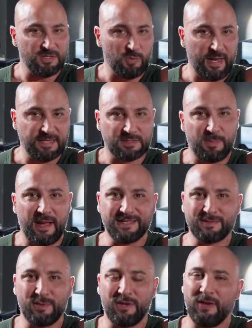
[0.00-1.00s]
weight as
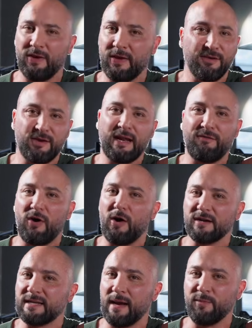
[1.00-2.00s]
possible, you're gonna have a
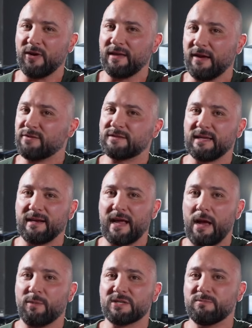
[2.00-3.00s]
hard time really understanding
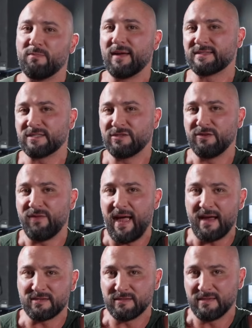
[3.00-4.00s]
how much muscle you've actually